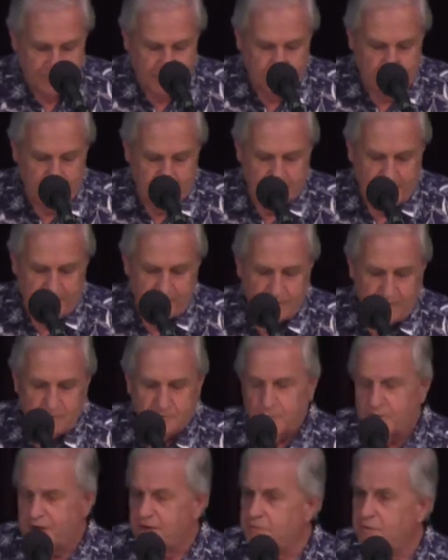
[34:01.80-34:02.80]
look at Matthew
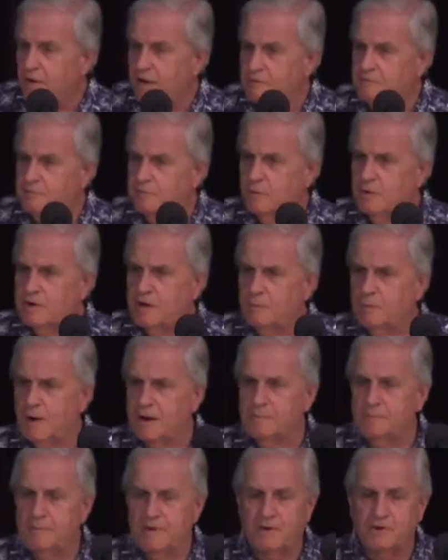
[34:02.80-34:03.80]
25
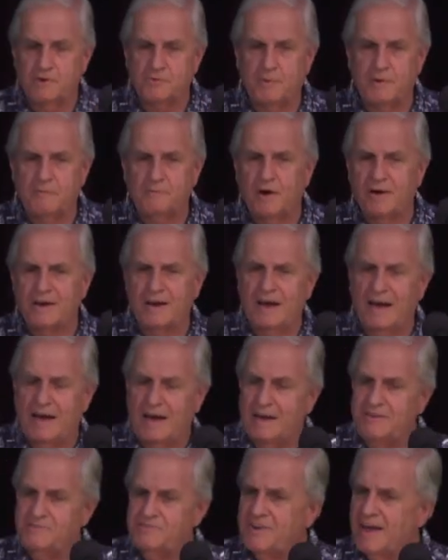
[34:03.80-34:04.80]
41 because we've got a, a,
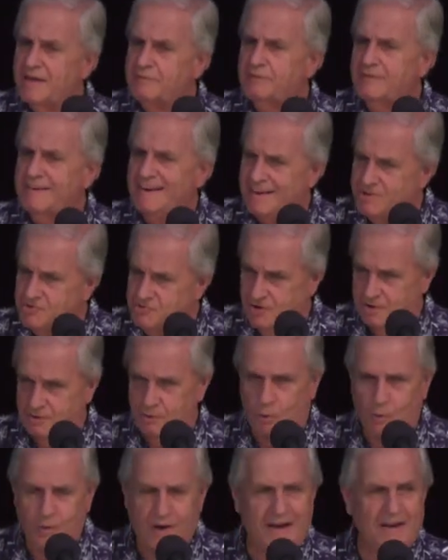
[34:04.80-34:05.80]
definition
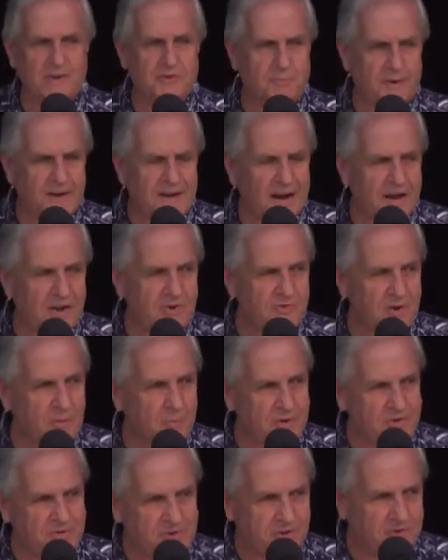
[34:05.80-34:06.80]
or an explanation
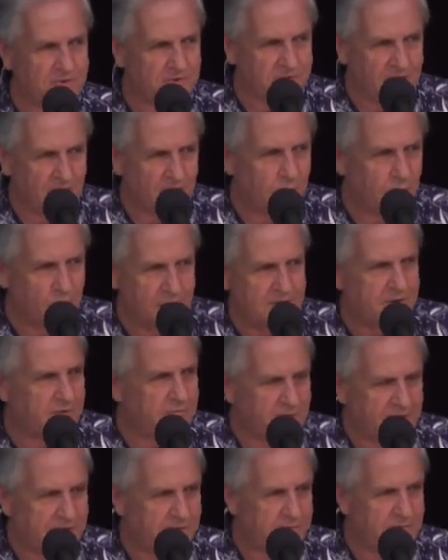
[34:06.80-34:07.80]
which just so
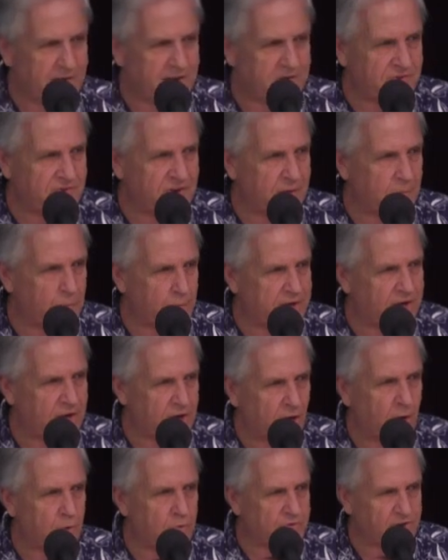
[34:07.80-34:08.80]
wonderfully fits in with the
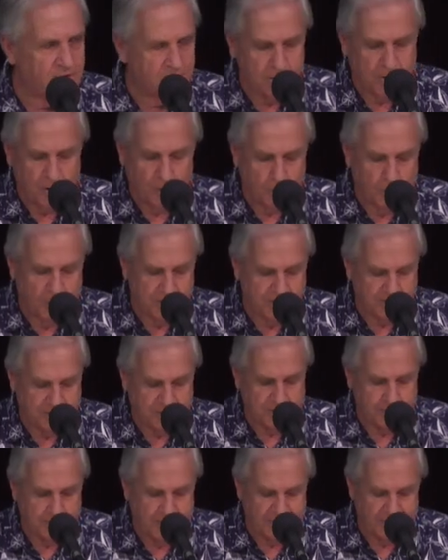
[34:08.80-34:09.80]
culture that God wants us
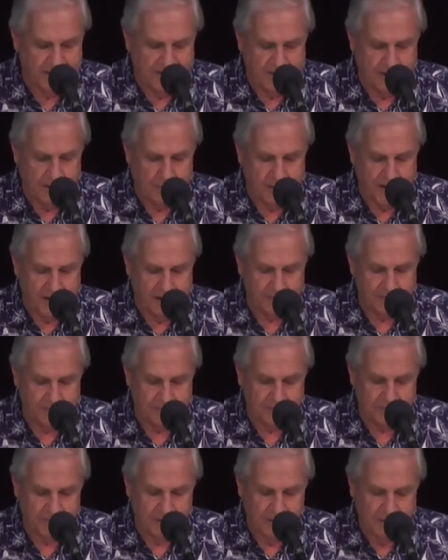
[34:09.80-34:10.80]
to be thinking about.
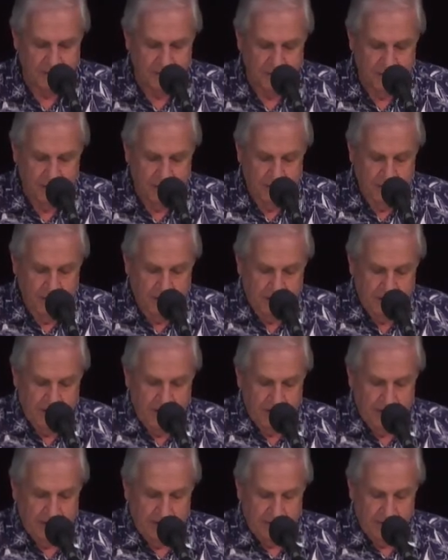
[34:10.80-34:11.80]

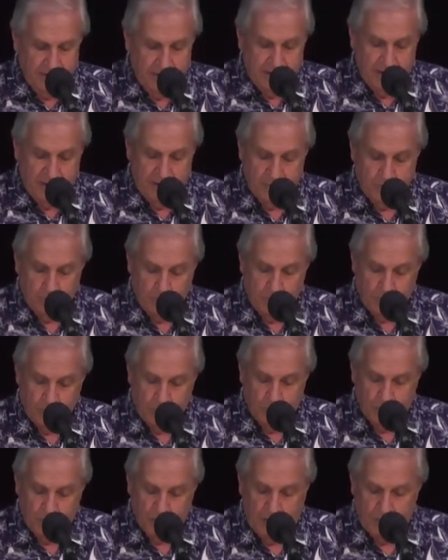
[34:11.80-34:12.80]
Now, well,
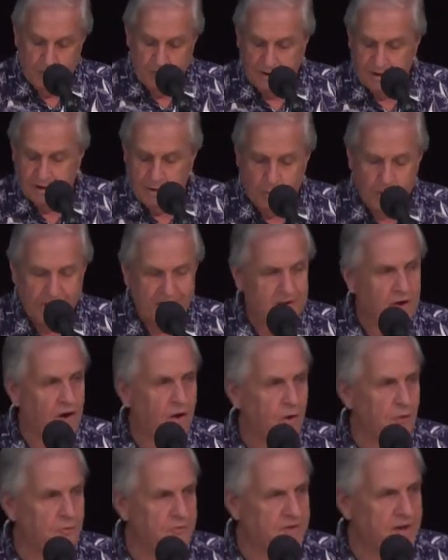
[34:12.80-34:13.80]
I'm not going to read the
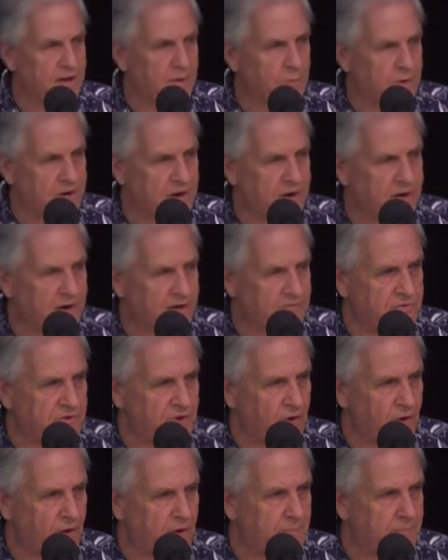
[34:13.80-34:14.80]
whole thing, we don't have
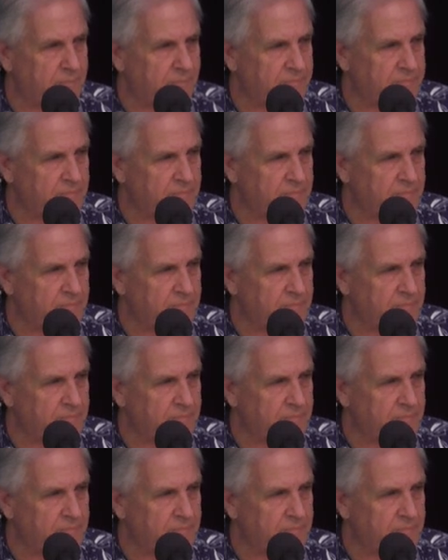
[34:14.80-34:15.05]
time.